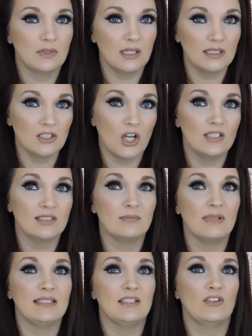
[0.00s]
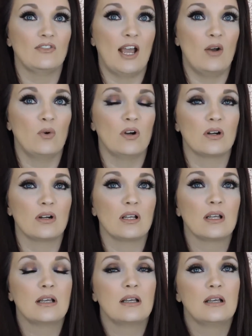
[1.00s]
exhausting myself at work.
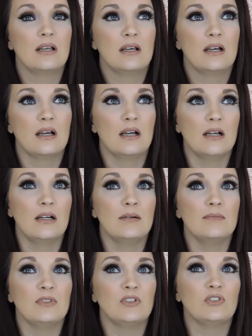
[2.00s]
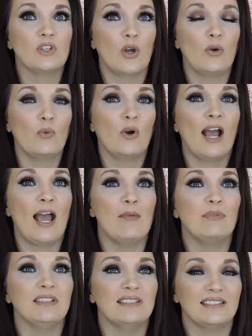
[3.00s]
Um, so what
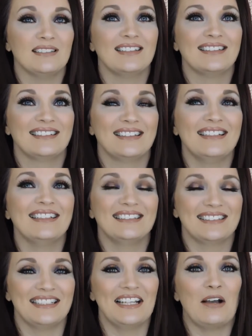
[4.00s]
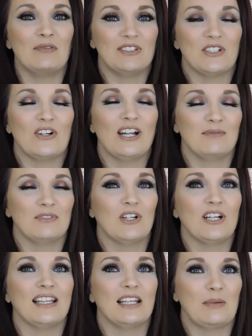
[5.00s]
happens? See, I'm starting. I'm
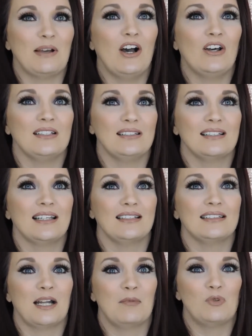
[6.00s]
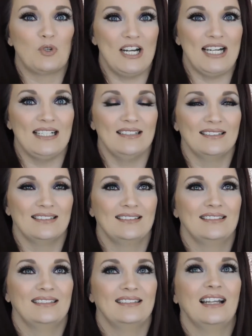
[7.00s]
starting to think about all these things that I'm dreading,
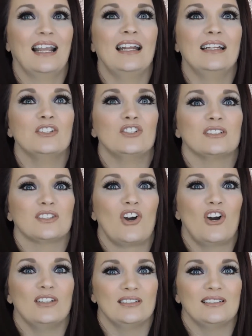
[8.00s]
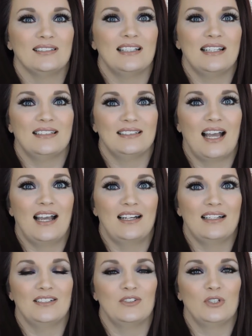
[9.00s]
and it just causes the
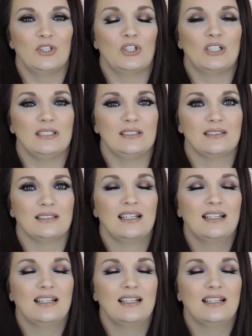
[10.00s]
anxiety to increase.